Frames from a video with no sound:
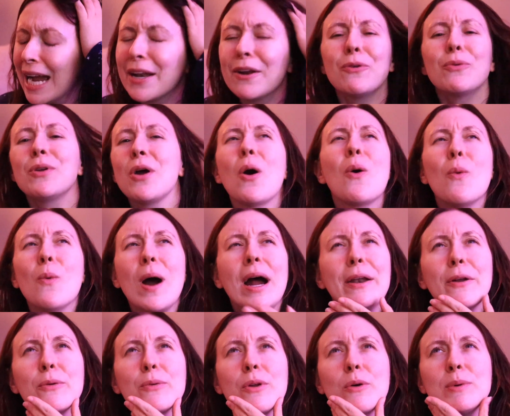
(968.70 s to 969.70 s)
I don't know
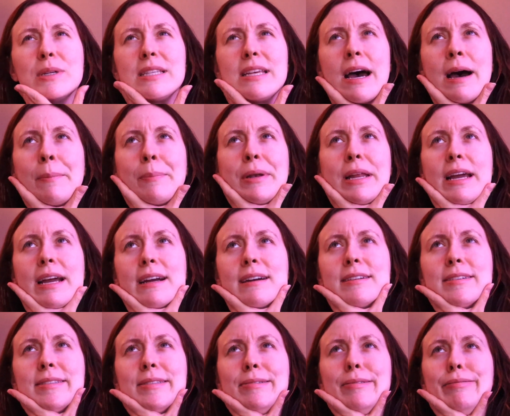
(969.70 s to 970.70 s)
what's happening,
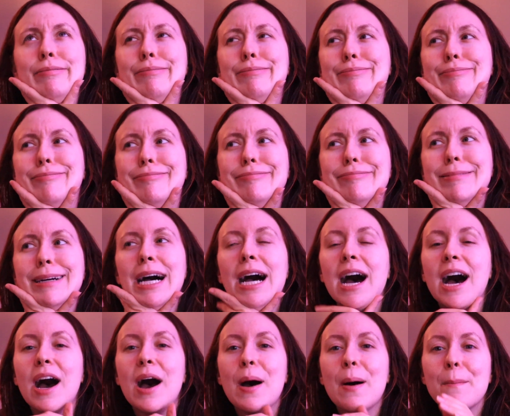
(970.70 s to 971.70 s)

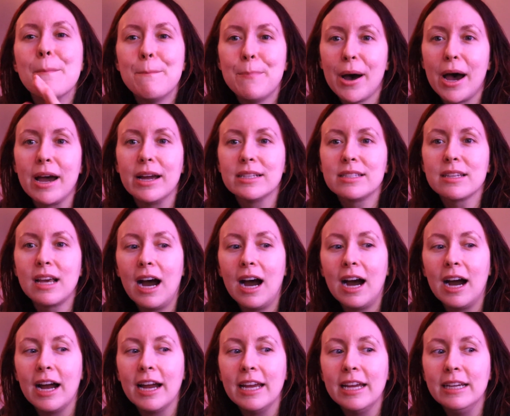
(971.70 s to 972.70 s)
but
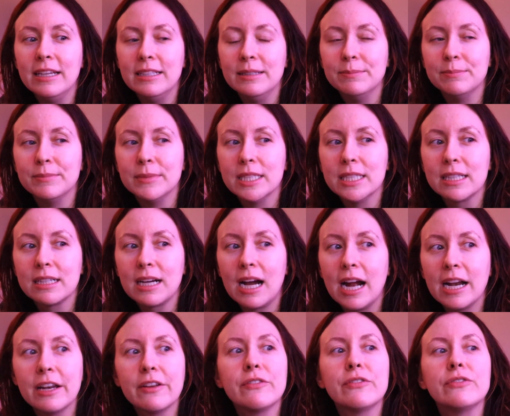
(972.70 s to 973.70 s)
I'm
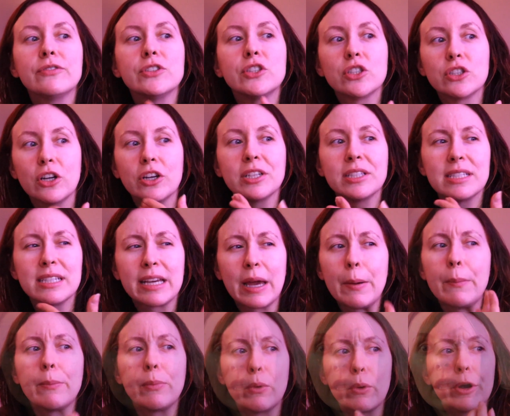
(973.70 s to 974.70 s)
kind of starting to
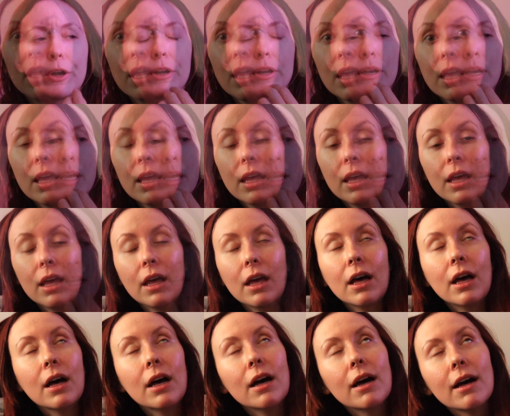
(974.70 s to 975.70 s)
get bored.
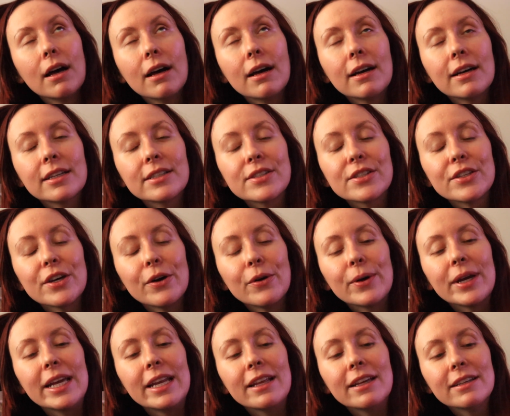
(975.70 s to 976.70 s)
So
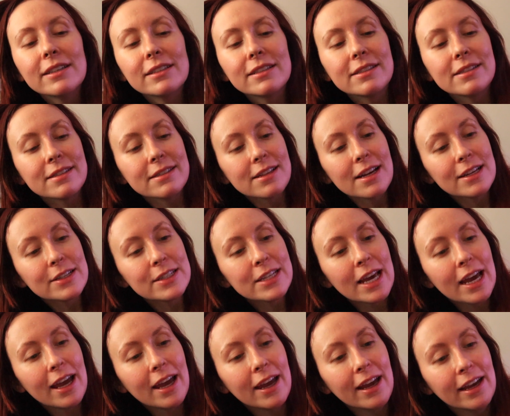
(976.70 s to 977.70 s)
it is
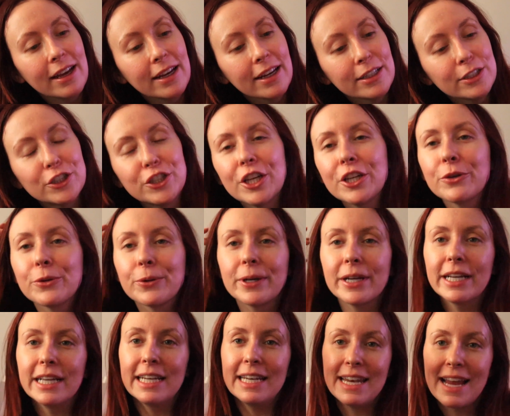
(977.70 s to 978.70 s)
Sunday,
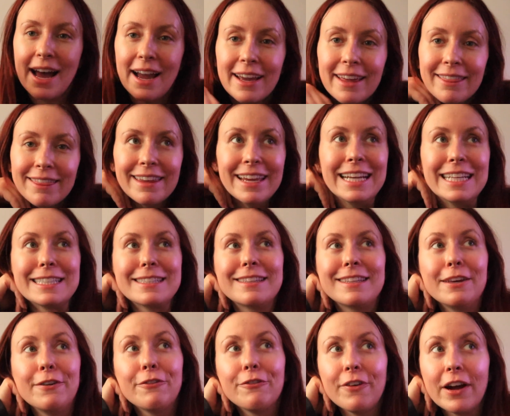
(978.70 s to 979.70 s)
January 9th. It is
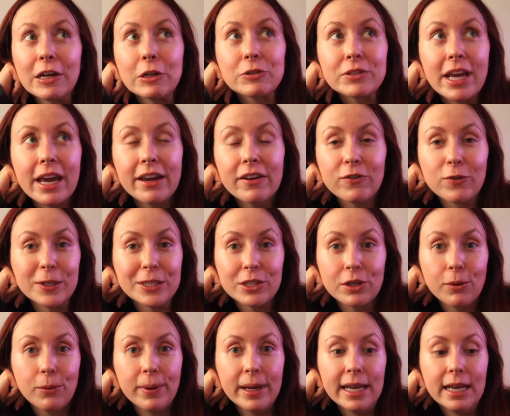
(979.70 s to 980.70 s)
the final day of
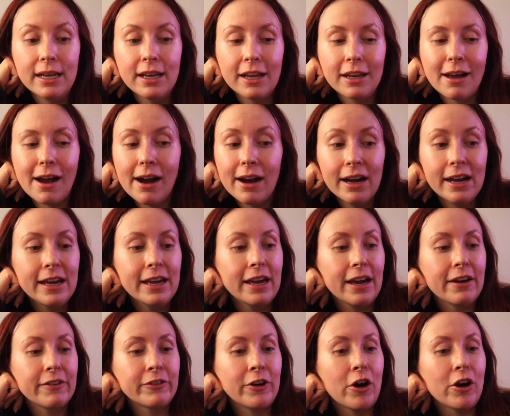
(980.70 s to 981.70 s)
Winterween, and I
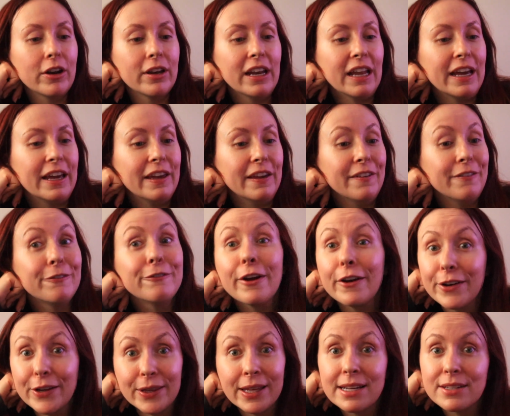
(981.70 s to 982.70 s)
have gotten a
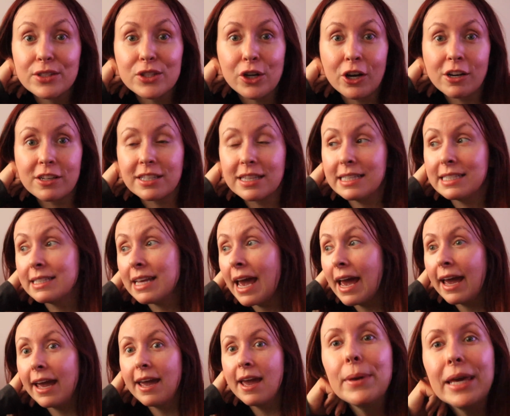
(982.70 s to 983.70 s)
very late start to the
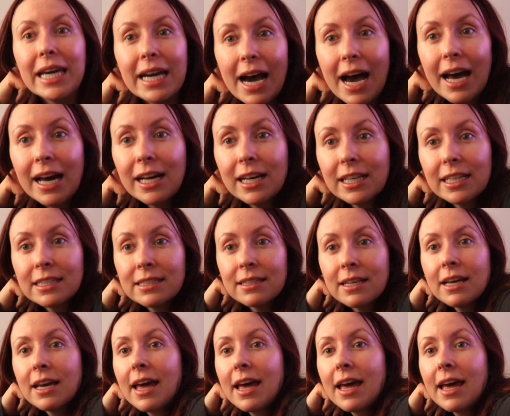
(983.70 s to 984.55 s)
day because